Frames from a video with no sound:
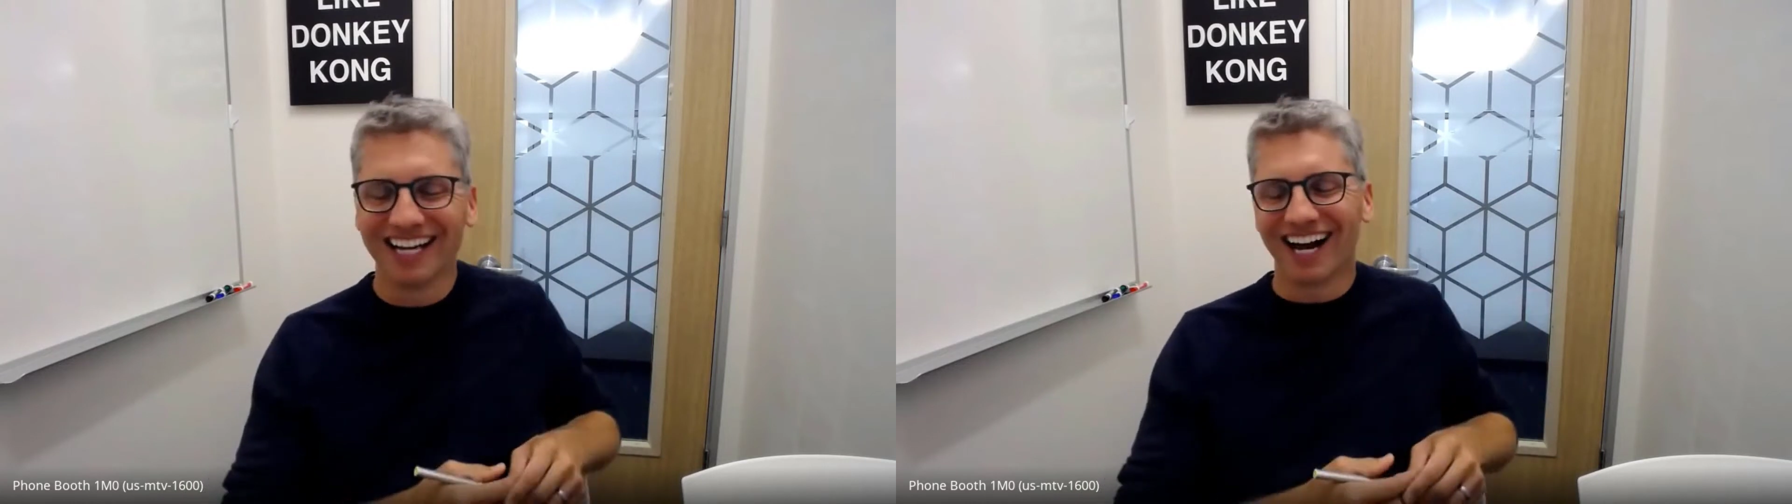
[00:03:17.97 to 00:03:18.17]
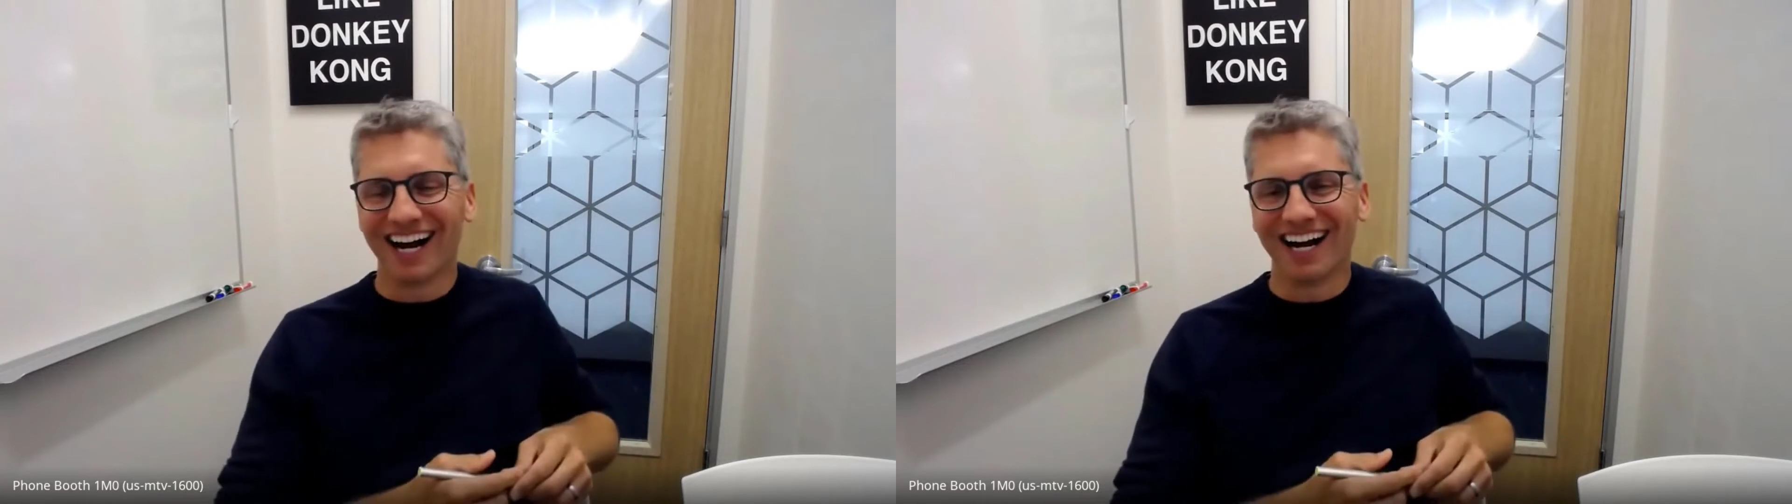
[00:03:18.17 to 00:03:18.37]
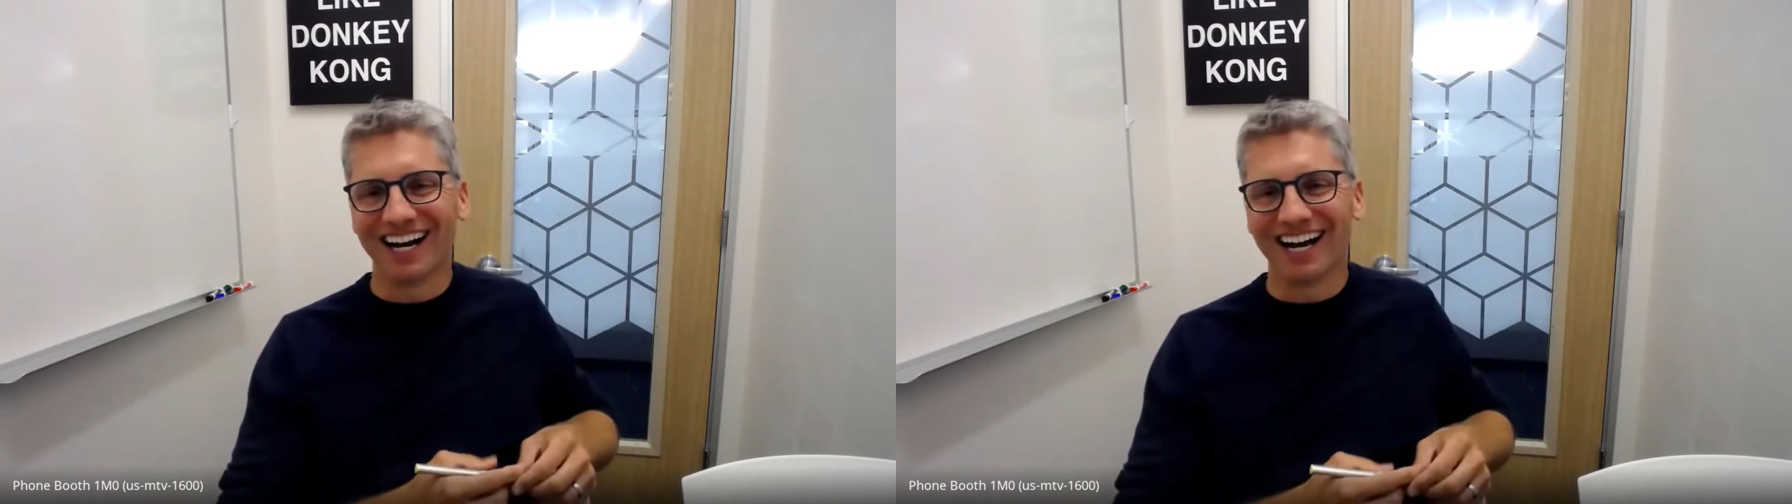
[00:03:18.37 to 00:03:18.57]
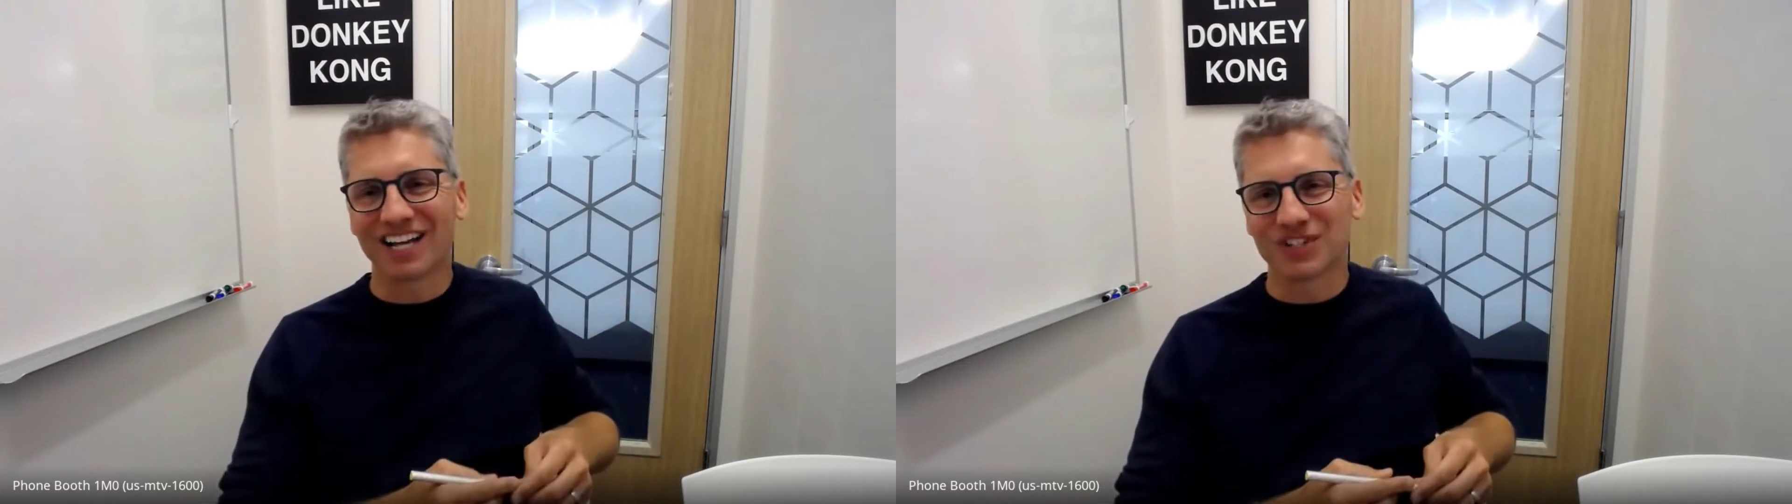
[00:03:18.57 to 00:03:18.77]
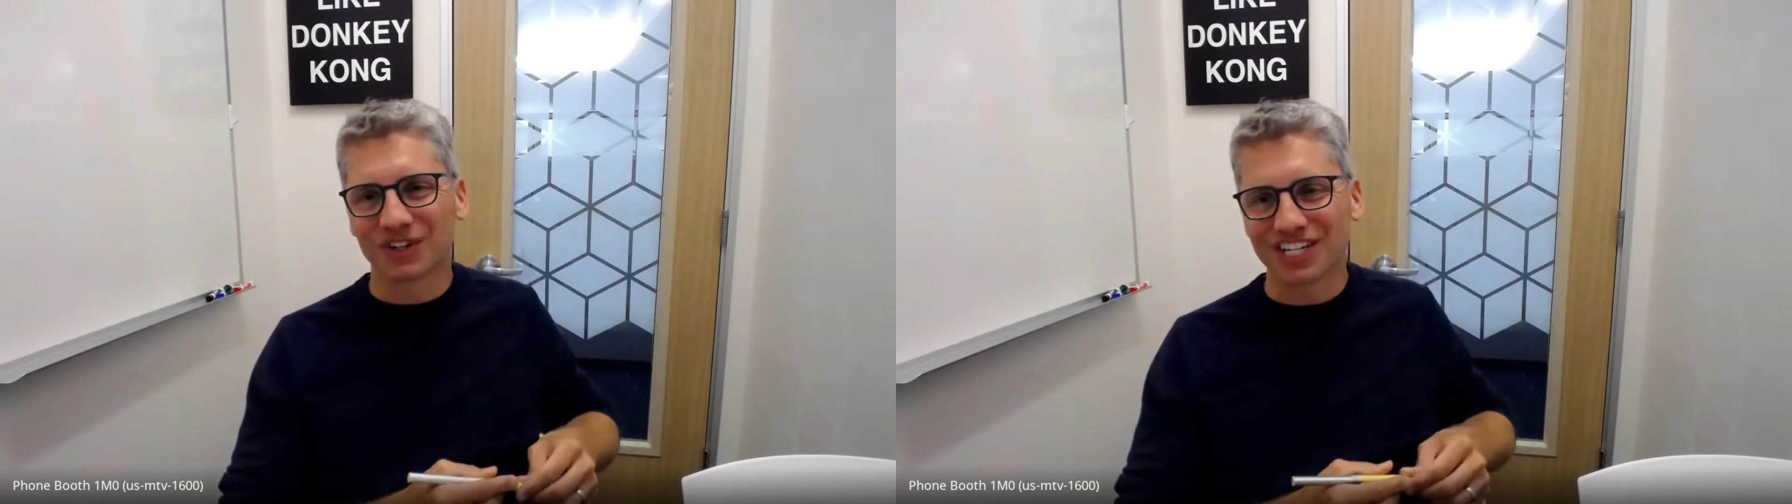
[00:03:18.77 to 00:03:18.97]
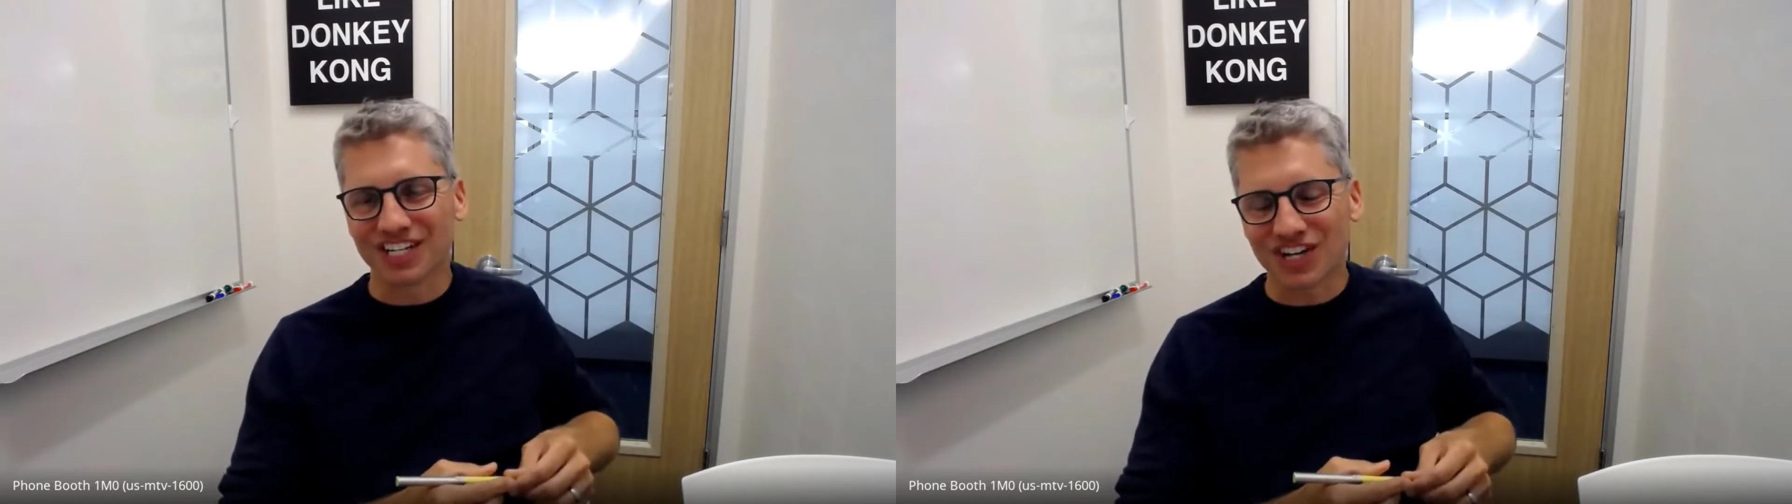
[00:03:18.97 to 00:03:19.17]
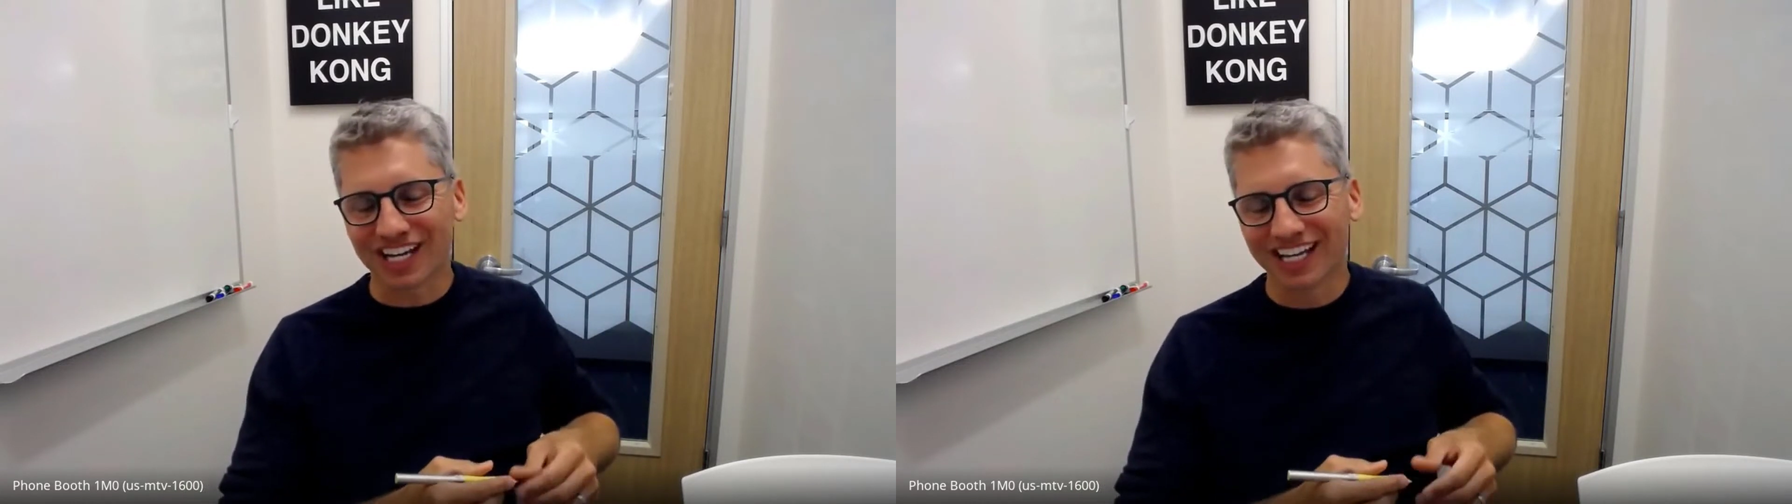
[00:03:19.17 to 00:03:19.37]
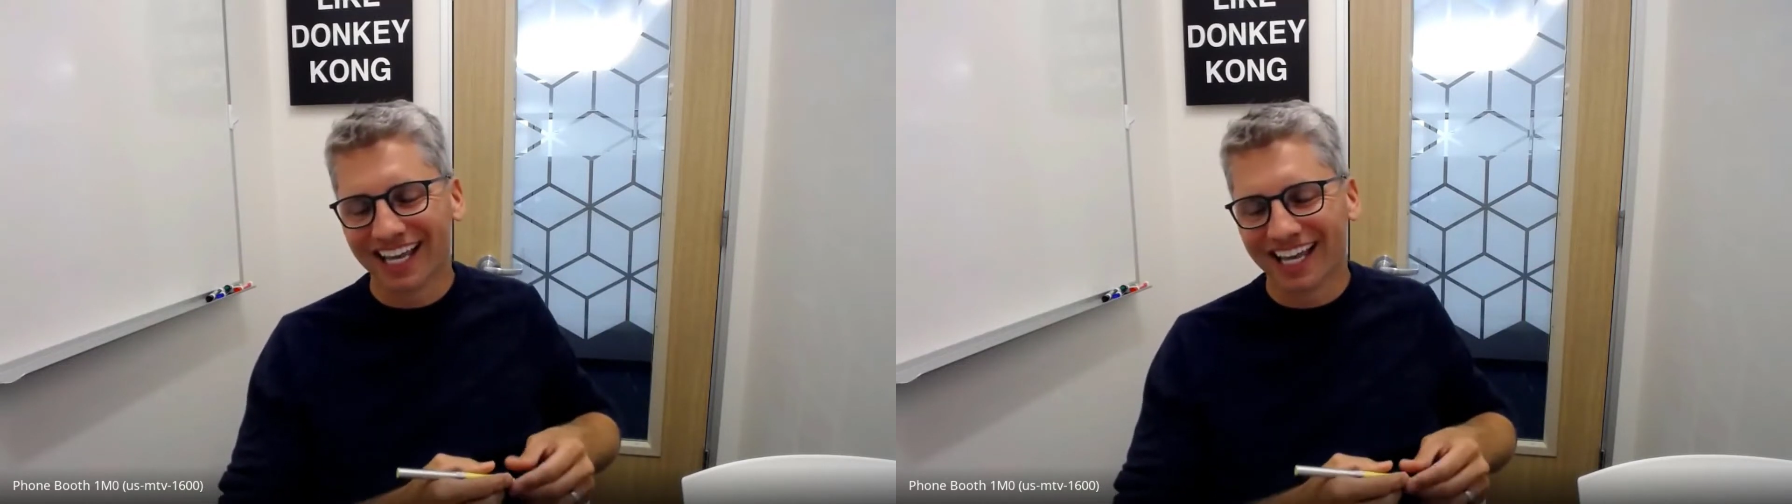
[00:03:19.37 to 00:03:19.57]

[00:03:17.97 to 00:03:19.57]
as you're teaching.